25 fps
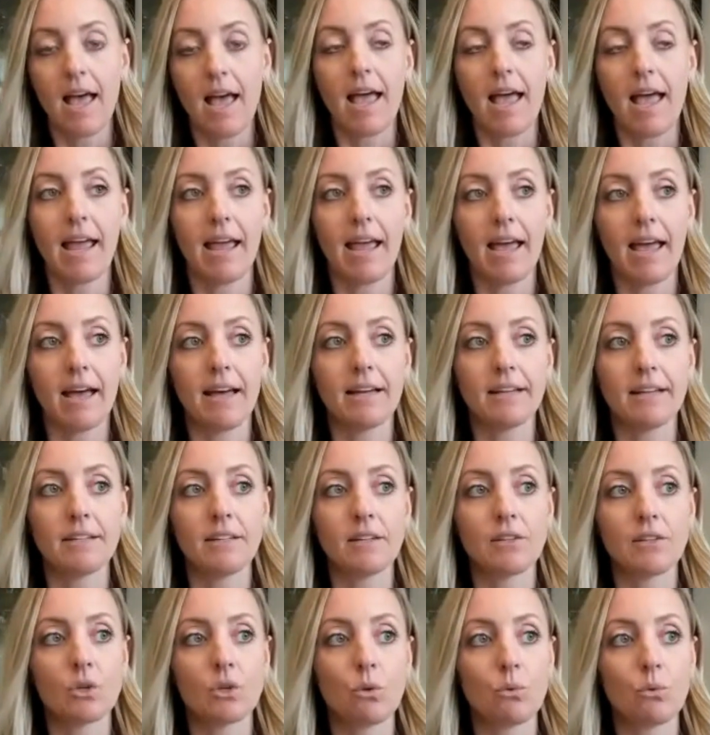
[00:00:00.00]

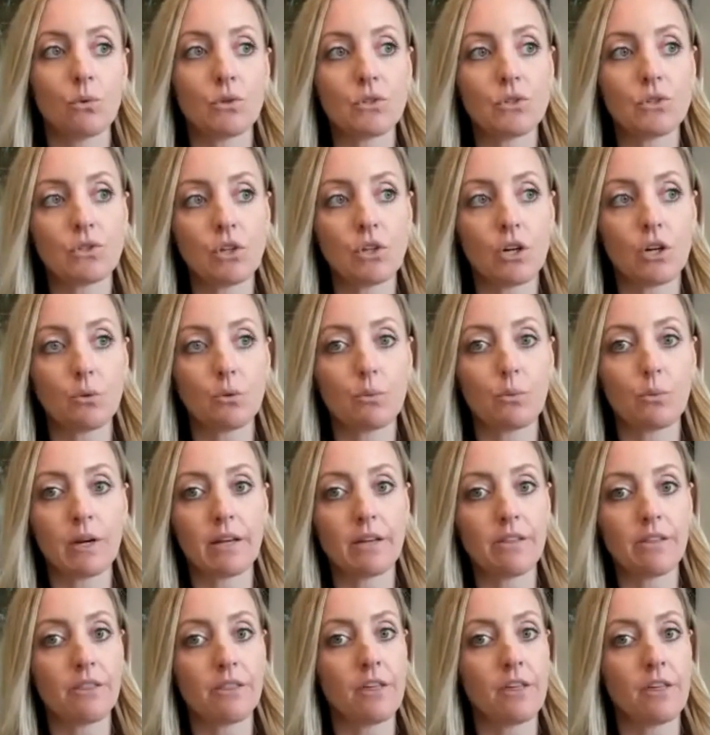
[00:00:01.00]
And so we'll start
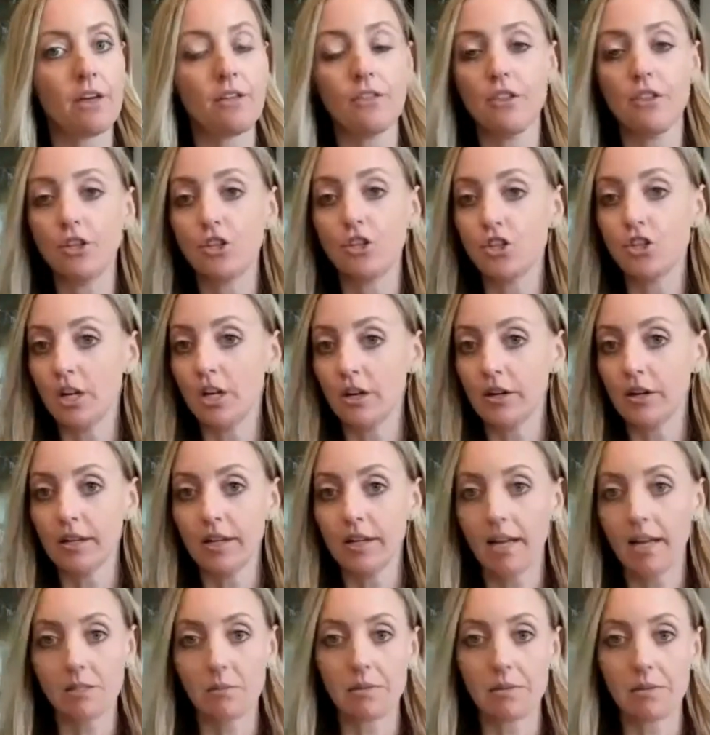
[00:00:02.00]
with the generic
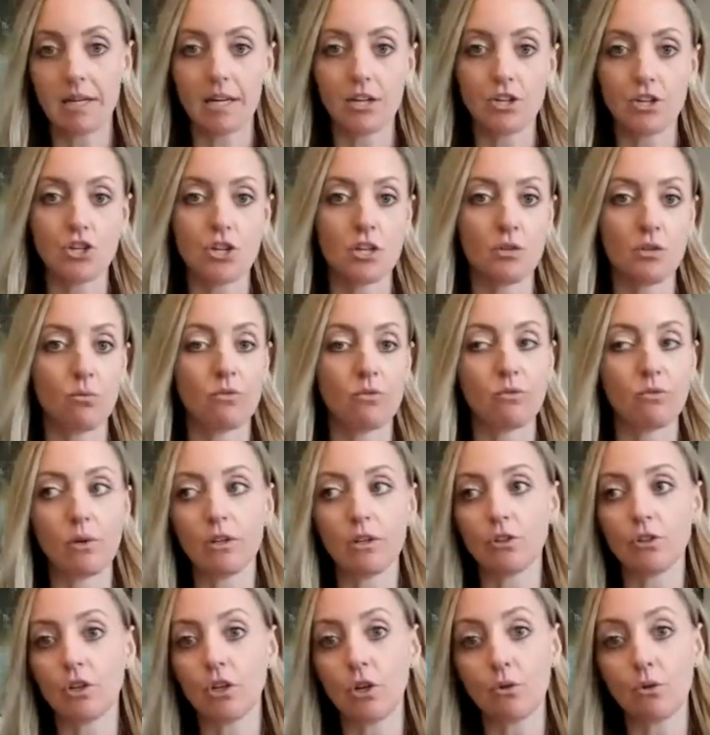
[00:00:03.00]
explanation with,
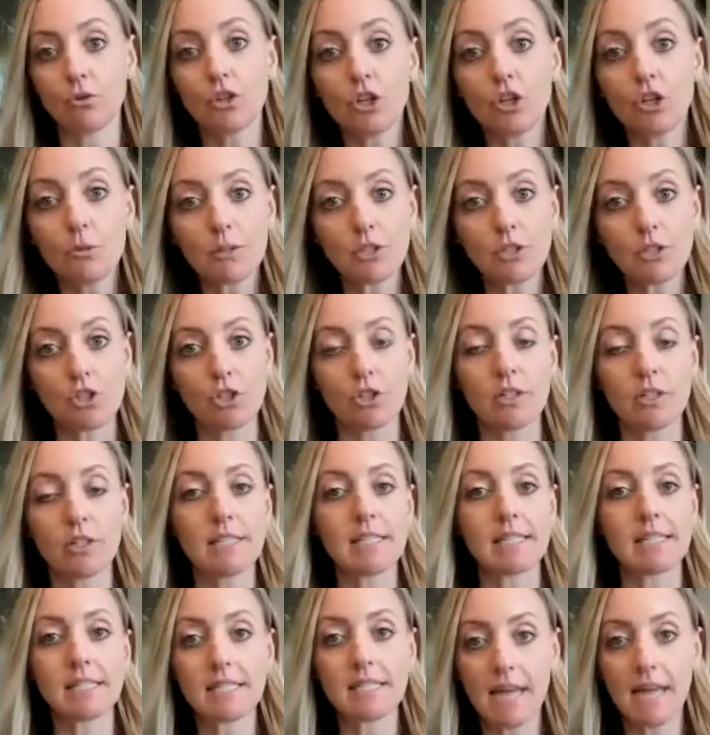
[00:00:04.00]
well, term
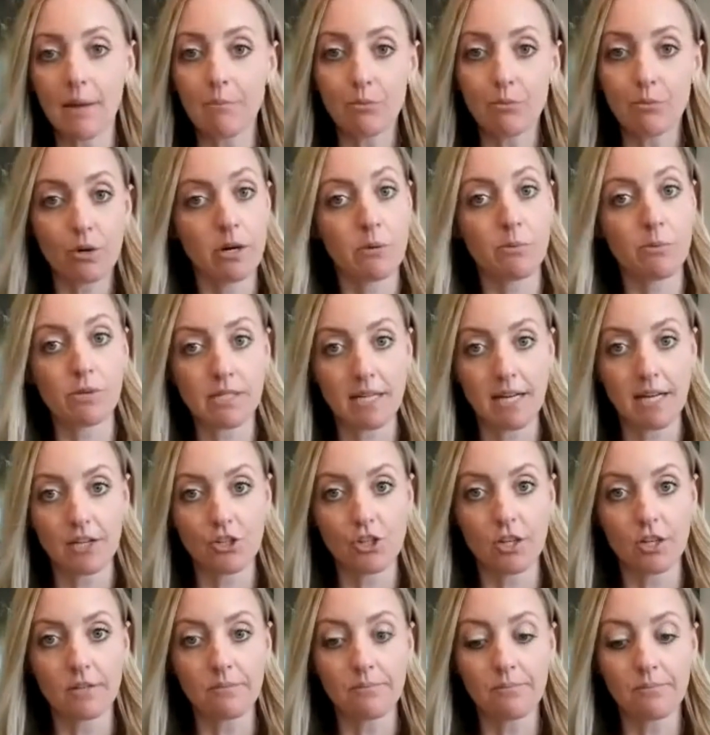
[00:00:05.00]
insurance is temporary
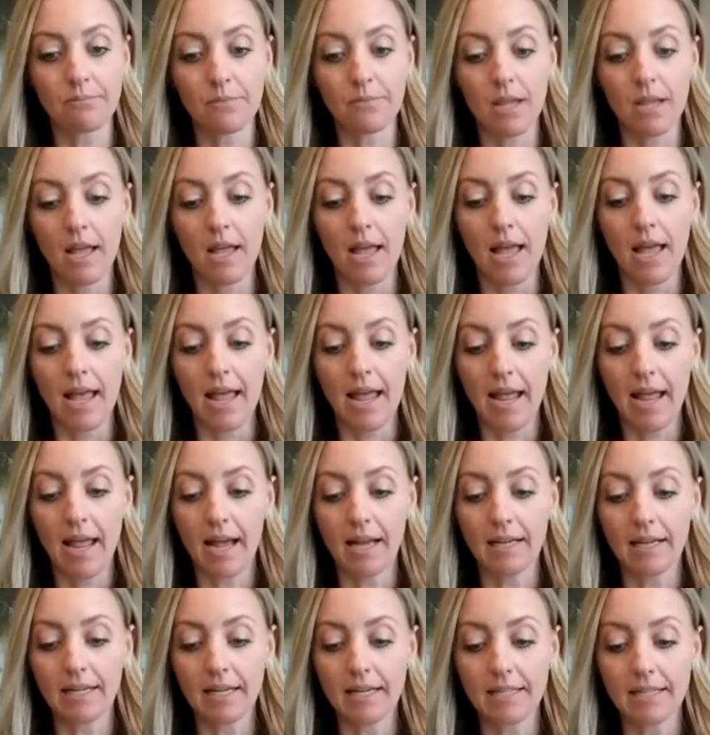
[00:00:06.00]
protection,
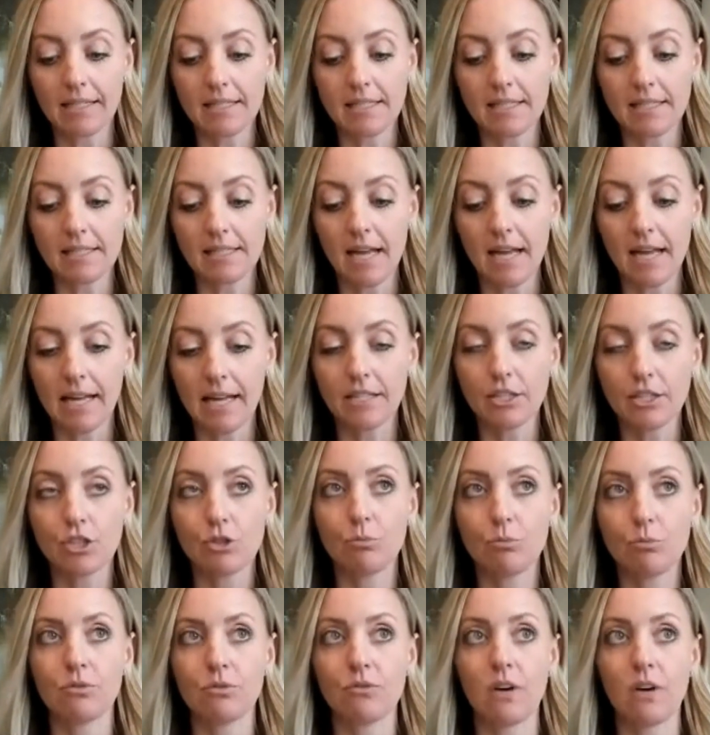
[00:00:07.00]
and it's designed to
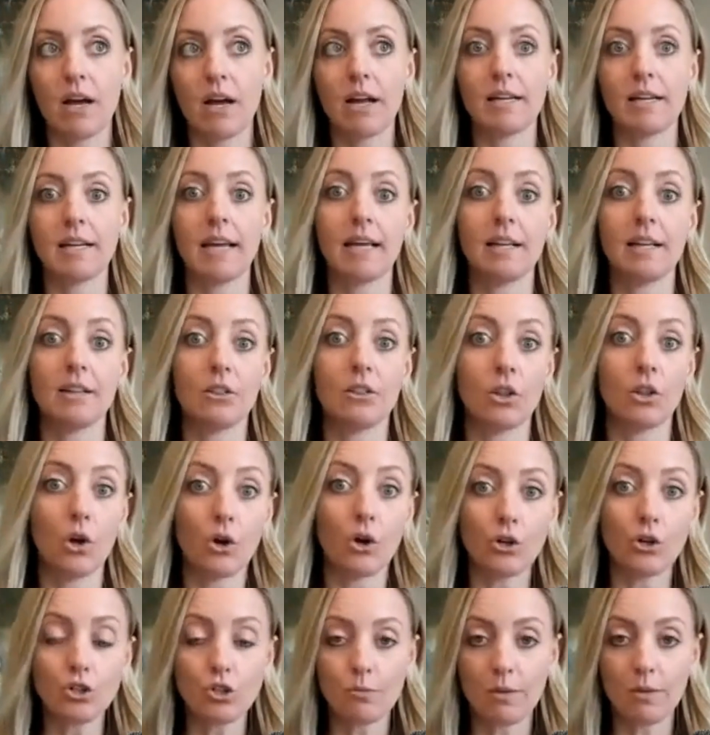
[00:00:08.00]
provide a
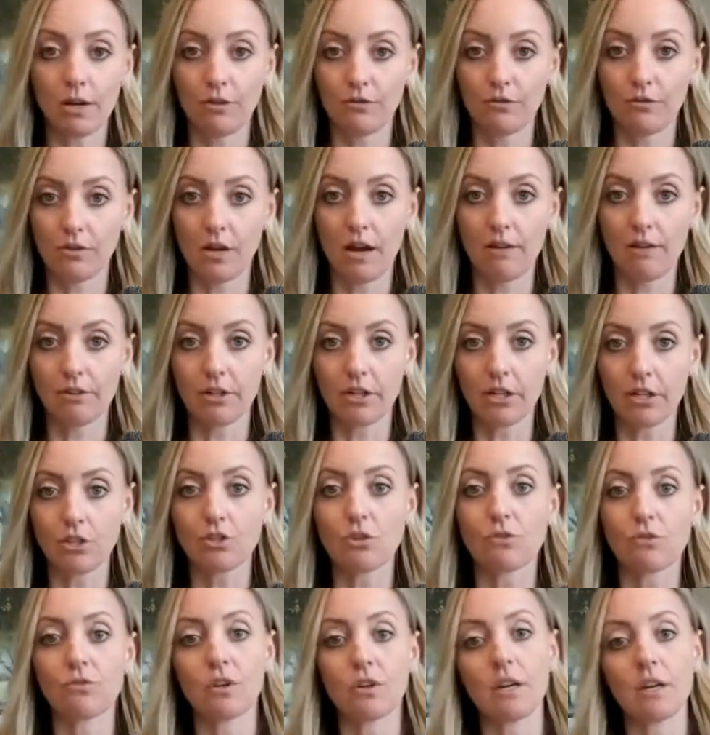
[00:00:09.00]
large amount of coverage
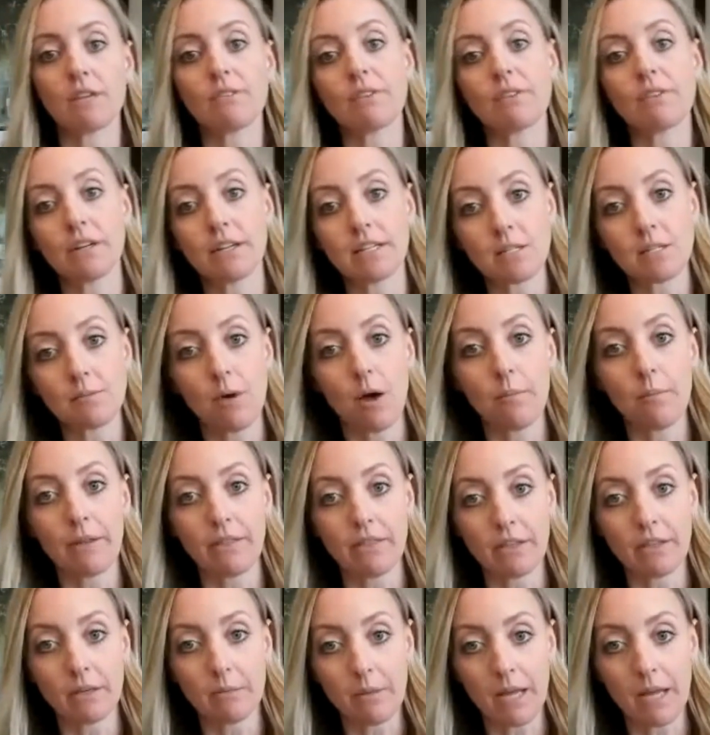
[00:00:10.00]
for a very small
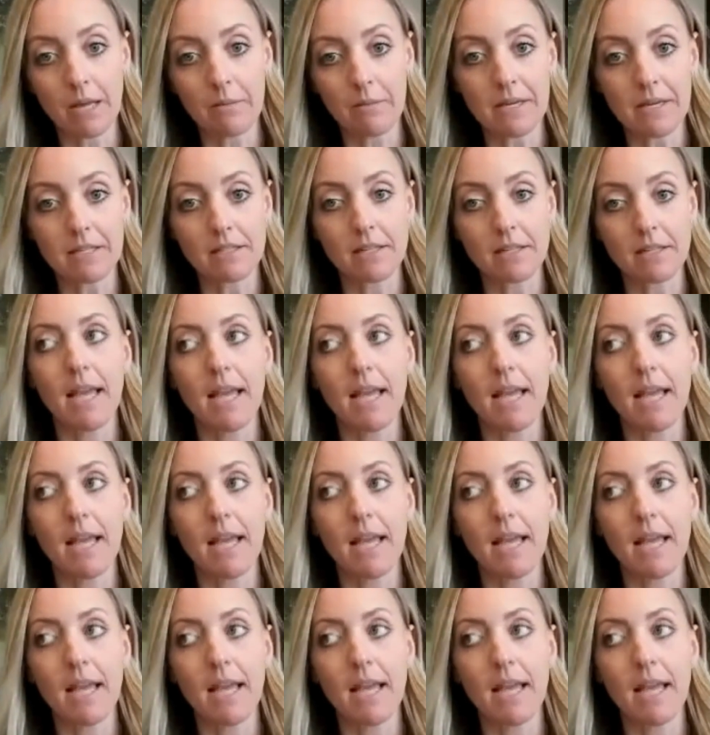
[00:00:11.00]
monthly payment.